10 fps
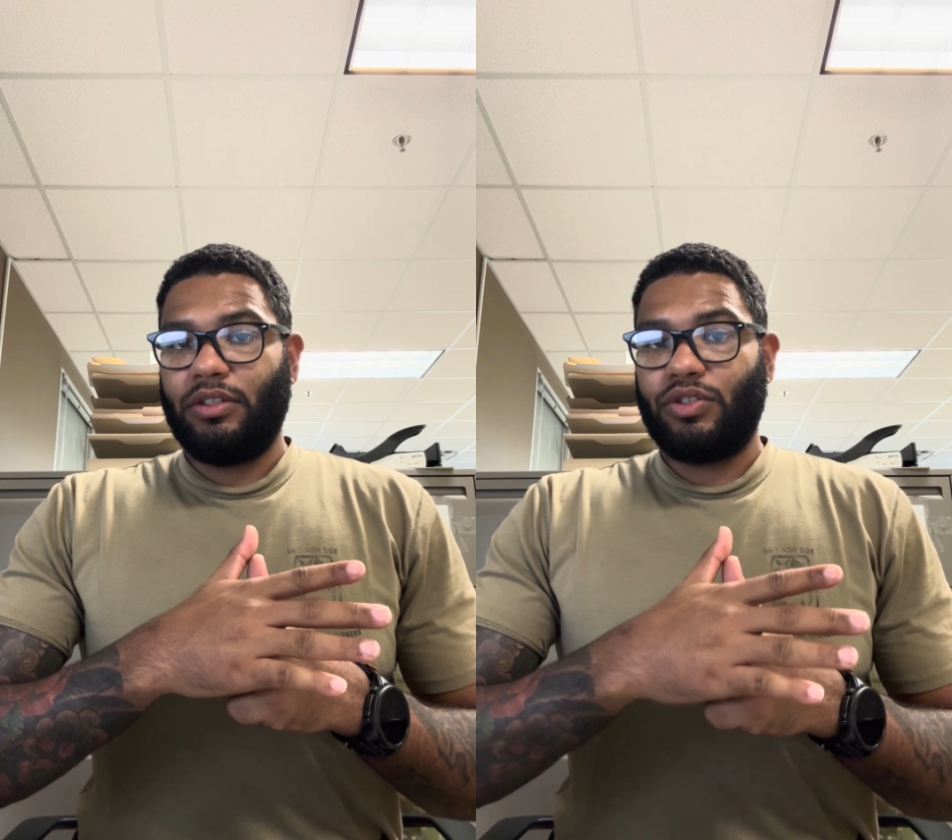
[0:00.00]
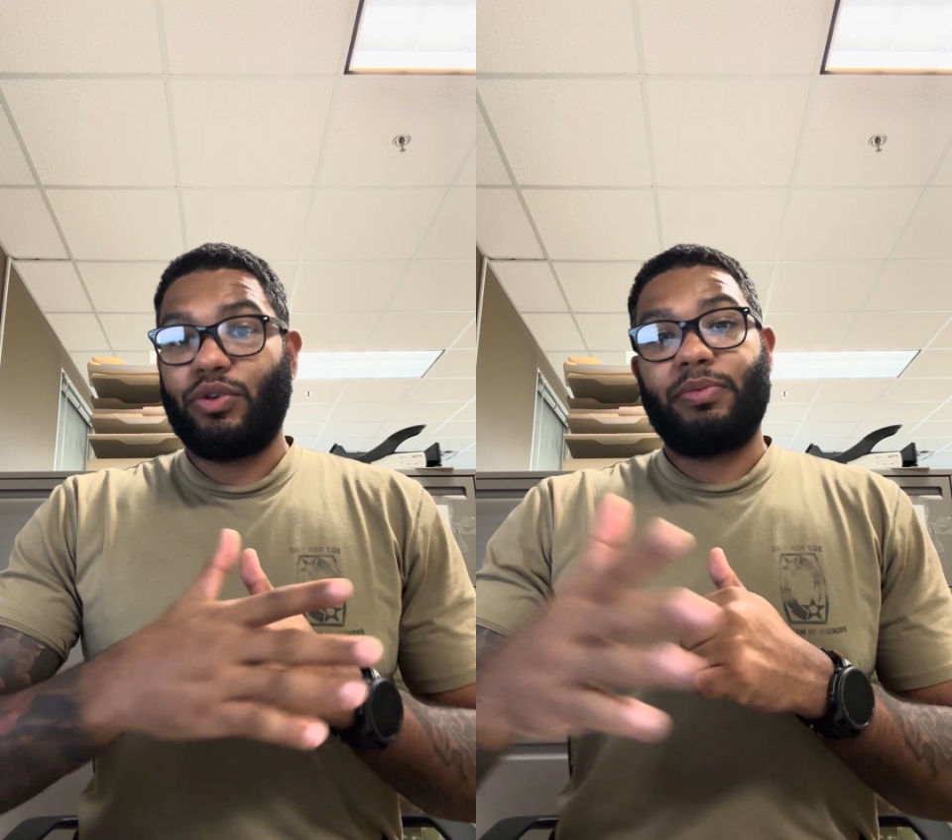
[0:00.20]

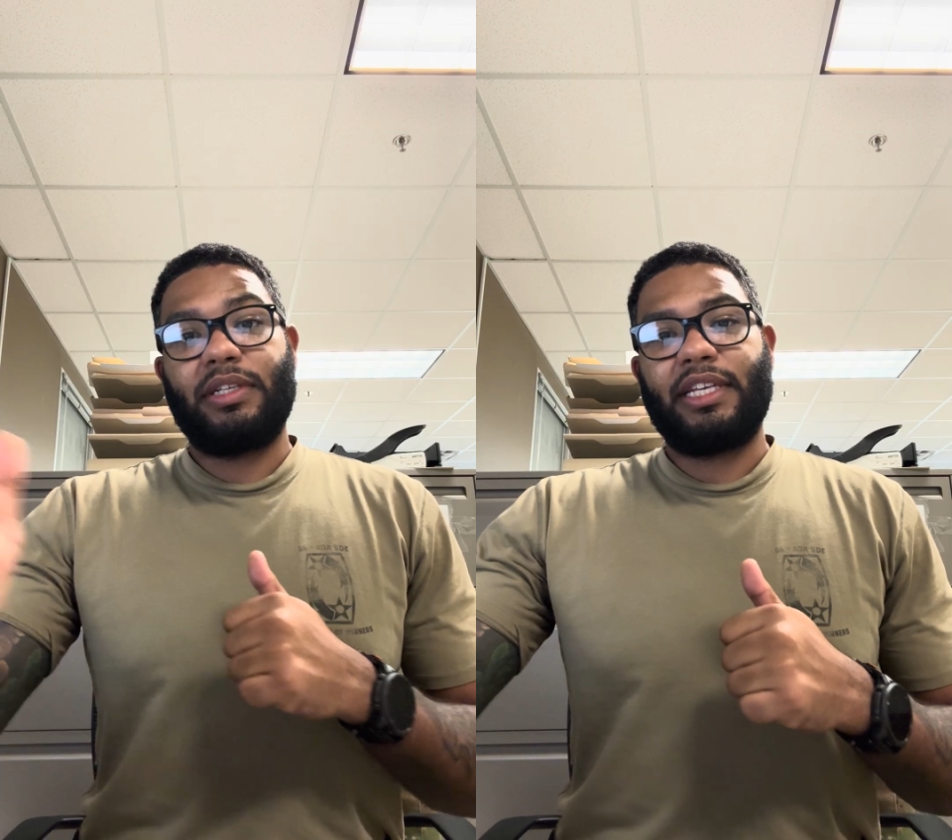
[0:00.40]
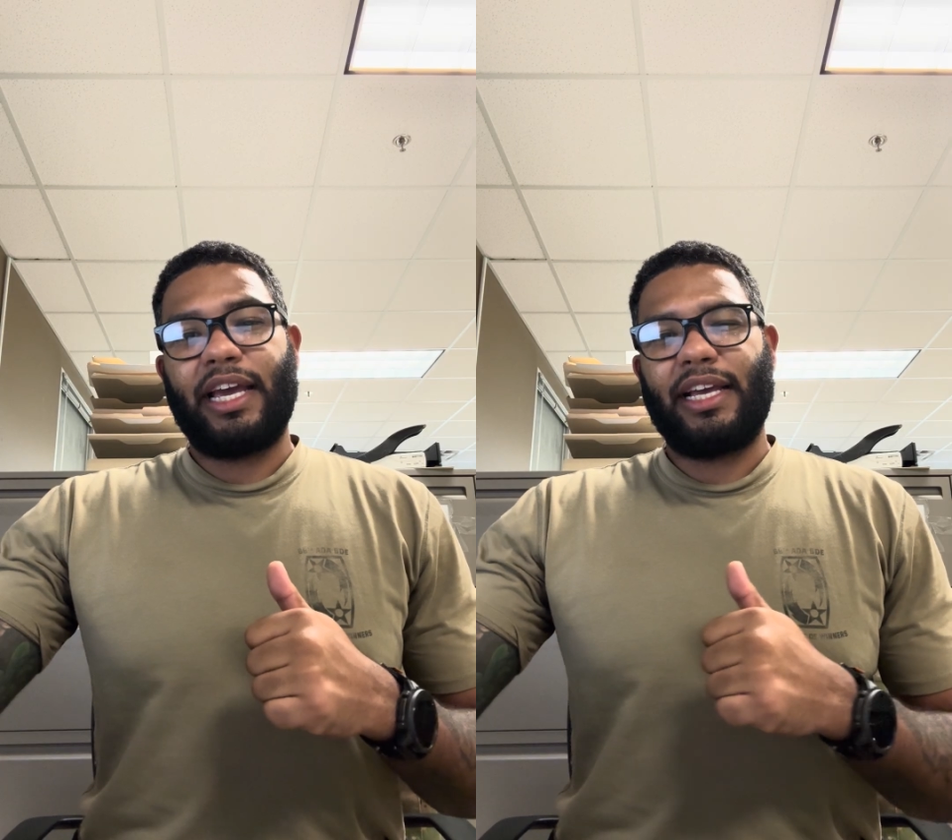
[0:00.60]
troop to
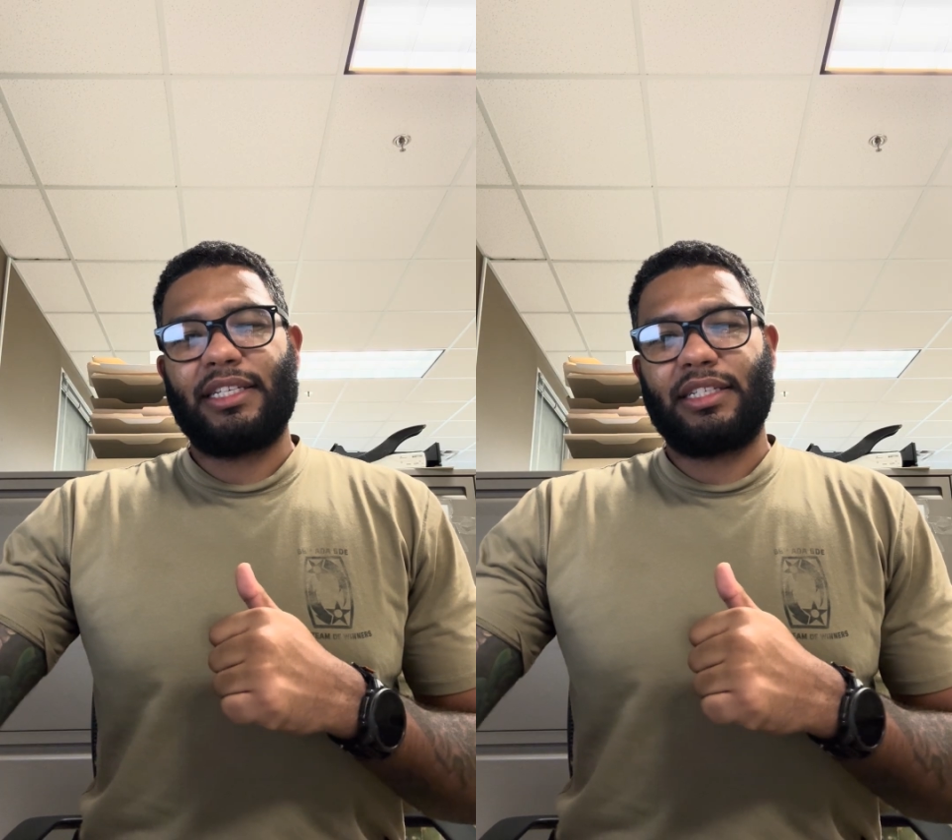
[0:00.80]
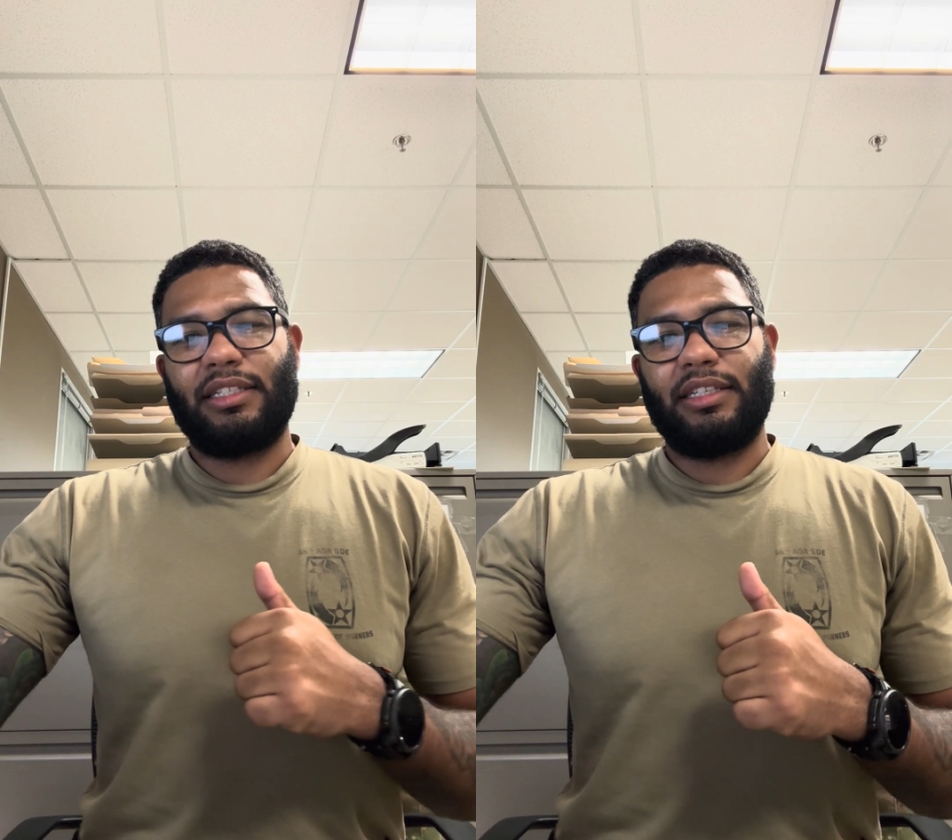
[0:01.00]

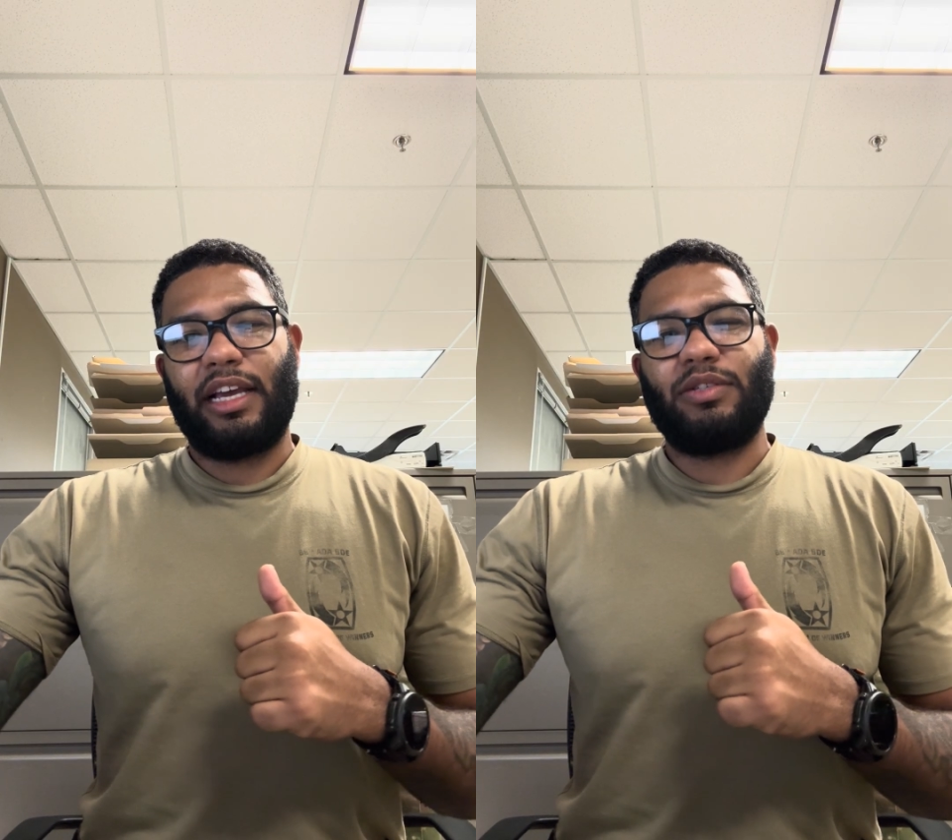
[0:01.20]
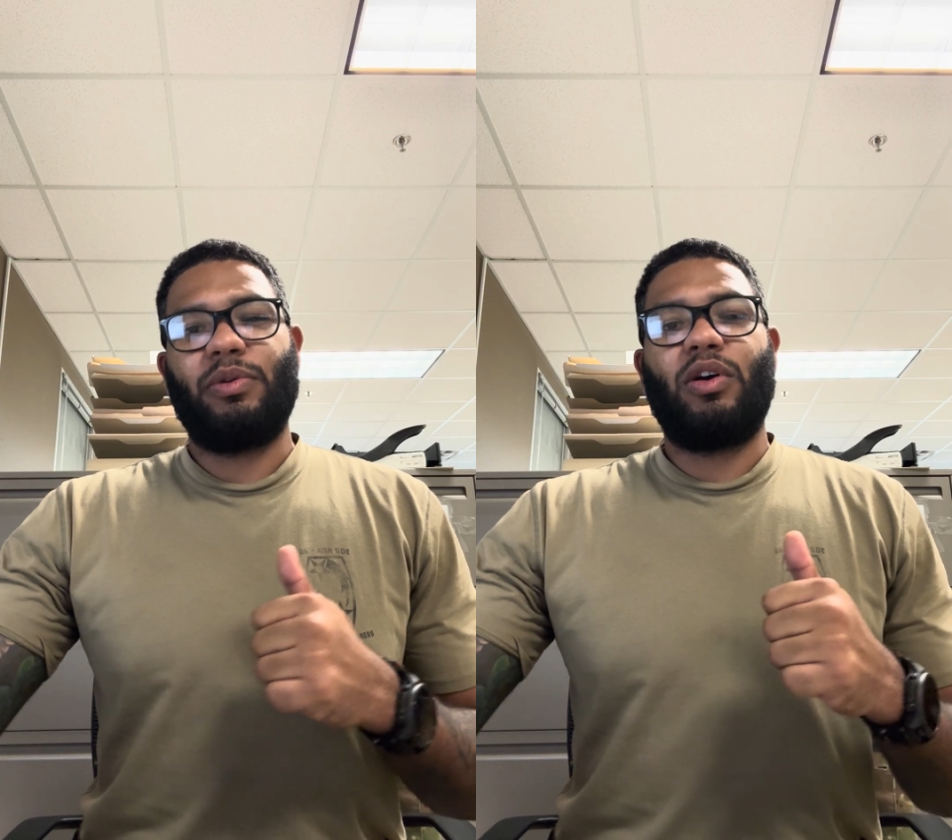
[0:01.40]
task,
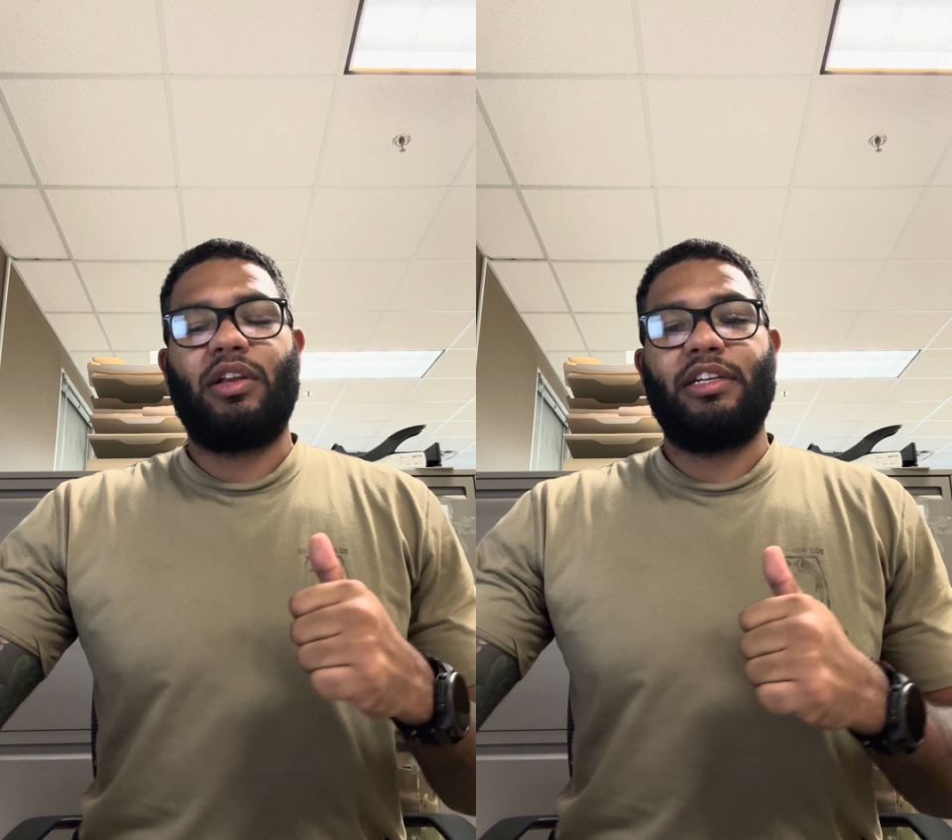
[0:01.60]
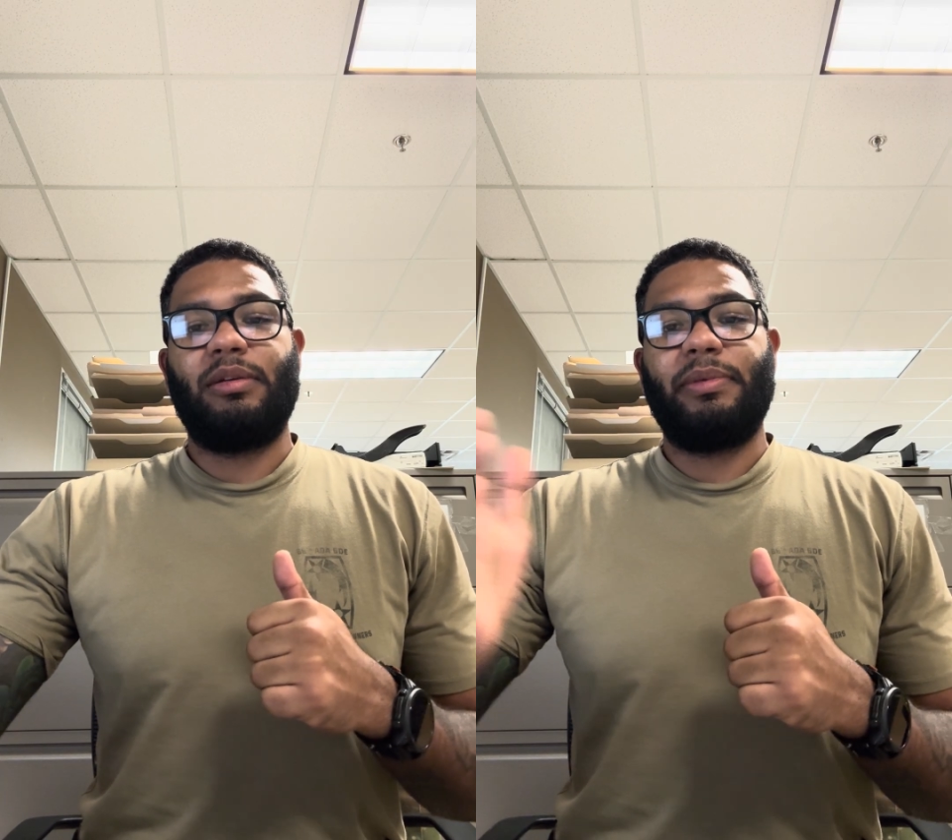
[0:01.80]
as we call
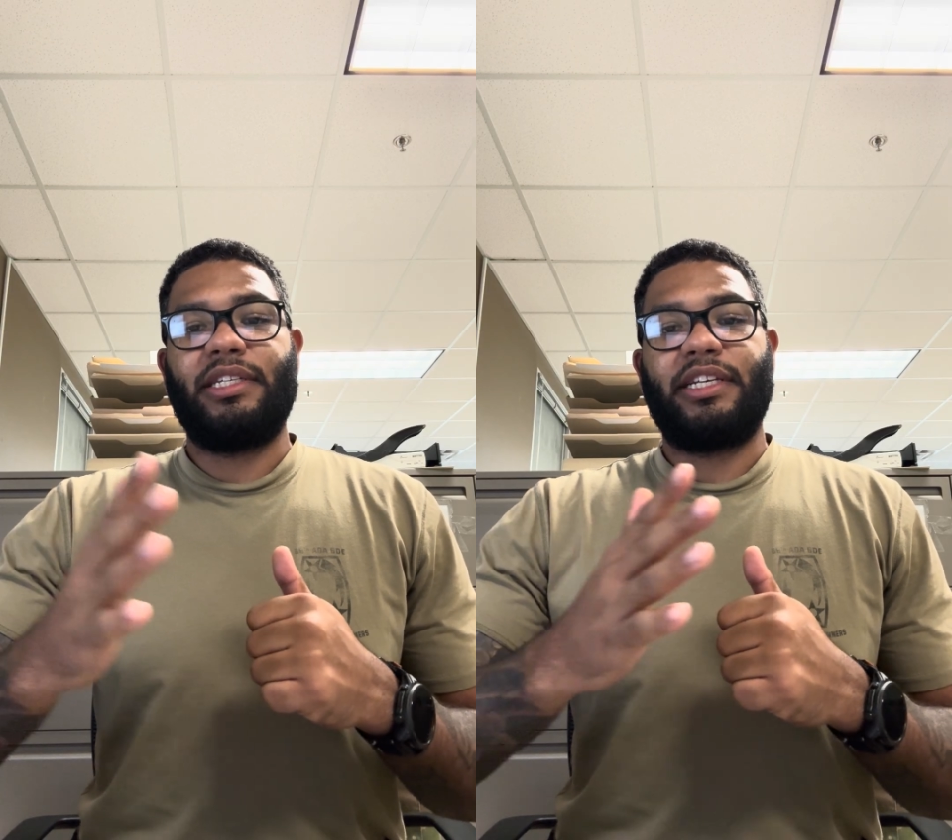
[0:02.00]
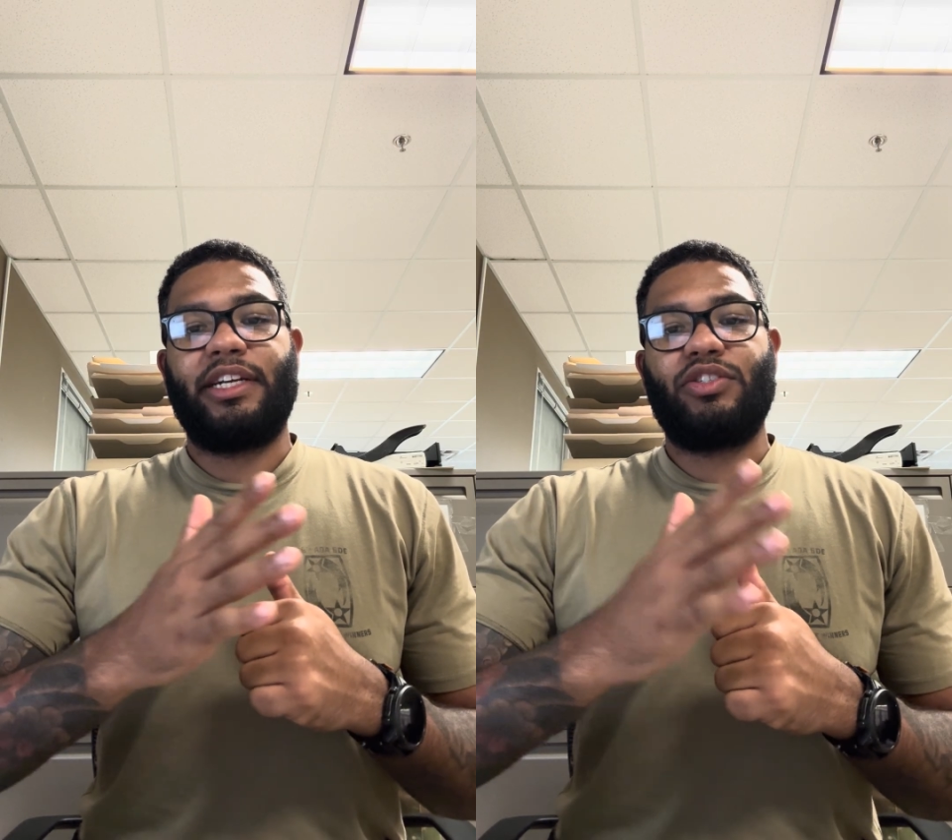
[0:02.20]
it in the military,